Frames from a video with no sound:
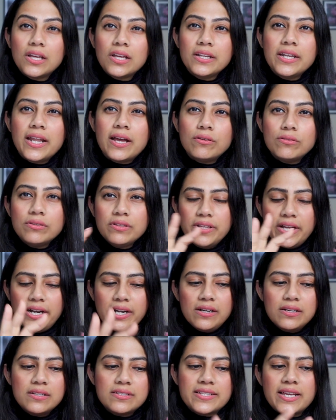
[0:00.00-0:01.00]
Now,
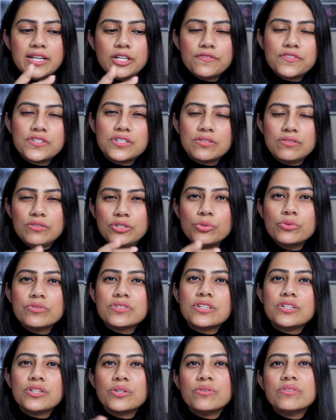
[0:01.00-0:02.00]
there are a set of
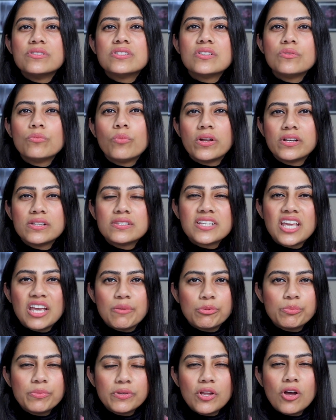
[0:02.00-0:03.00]
do's and don'ts and what it's
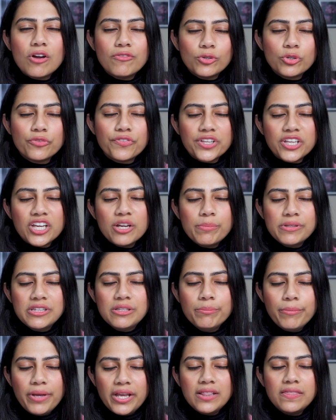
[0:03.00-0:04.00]
capable of over here, but
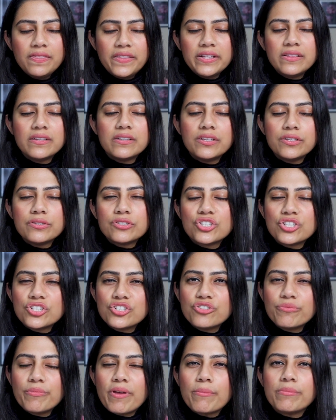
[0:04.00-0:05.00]
the main thing that you
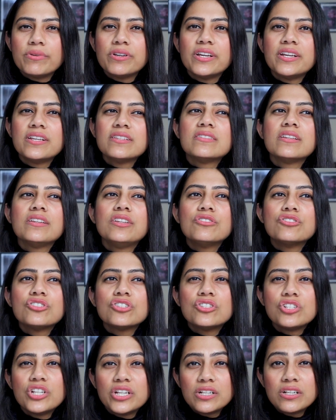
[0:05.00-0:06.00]
should remember is that you
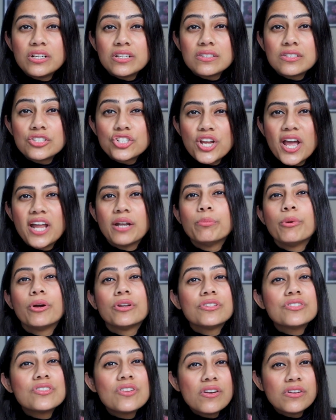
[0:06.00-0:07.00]
should treat it as a
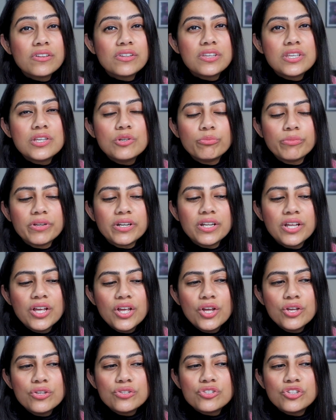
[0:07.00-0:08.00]
chatbot. It's not a human.
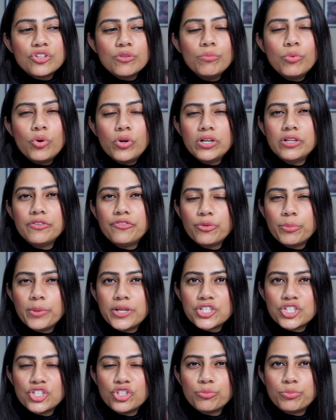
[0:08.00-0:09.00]
So the more
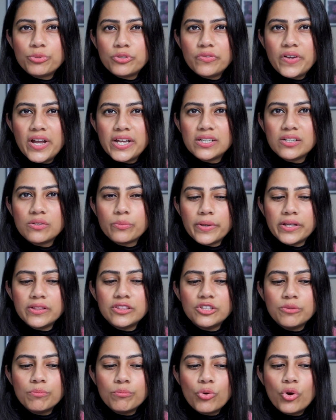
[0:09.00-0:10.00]
information you provide it
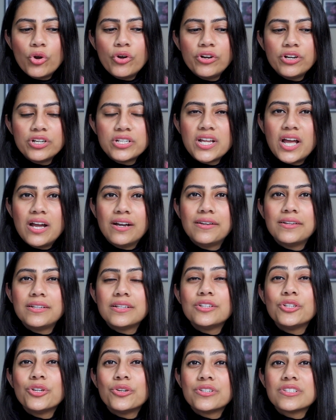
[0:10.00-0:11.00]
with, the more
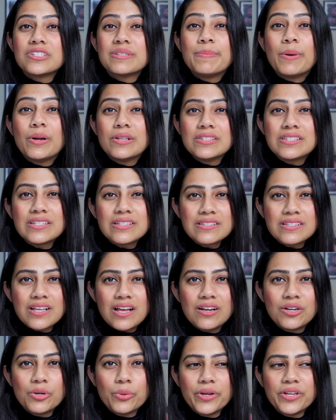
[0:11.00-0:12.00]
targeted your responses
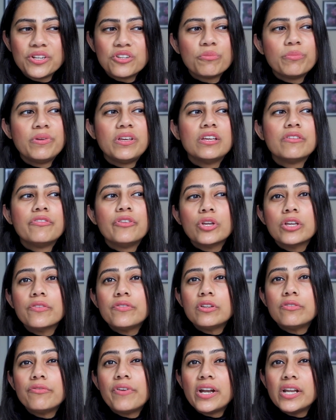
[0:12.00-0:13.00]
are going to be. If you give
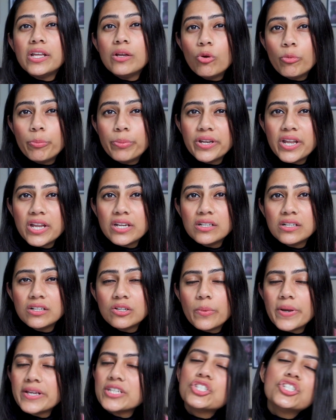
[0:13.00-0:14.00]
it a very open-ended
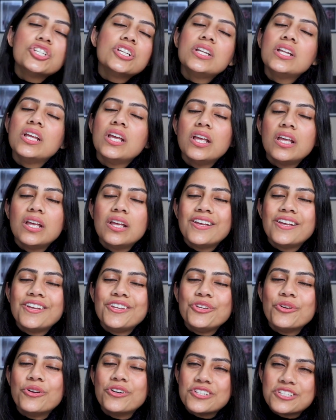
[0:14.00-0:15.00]
question,
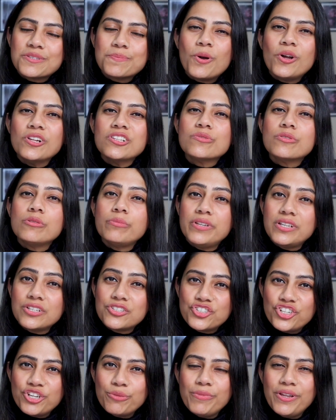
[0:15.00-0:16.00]
your response will be
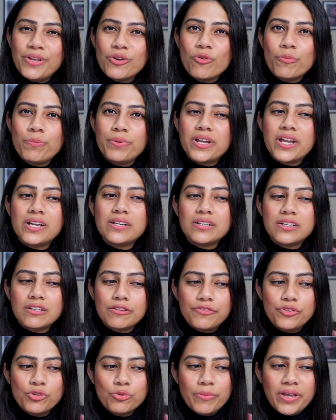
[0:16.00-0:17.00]
extremely open-ended.
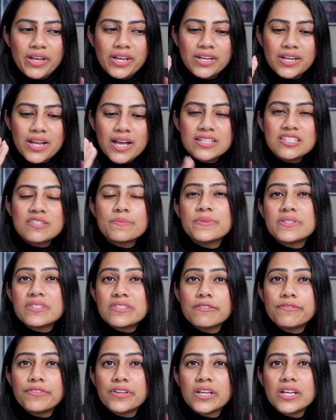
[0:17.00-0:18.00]
If you make it as
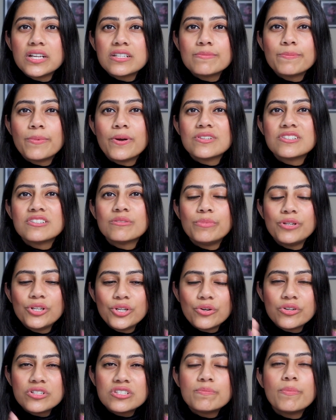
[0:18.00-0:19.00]
specific as possible,
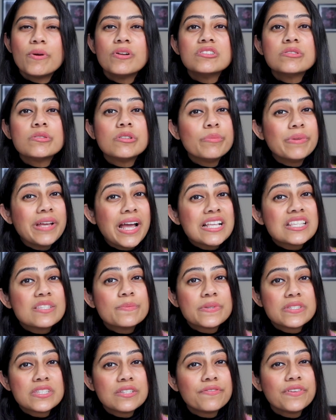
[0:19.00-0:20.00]
your response will be as
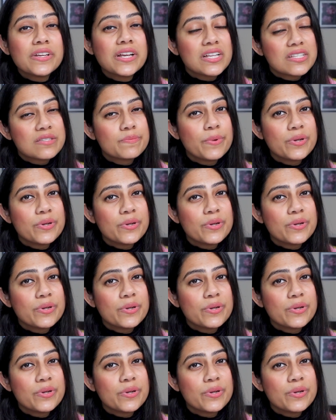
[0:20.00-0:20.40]
specific as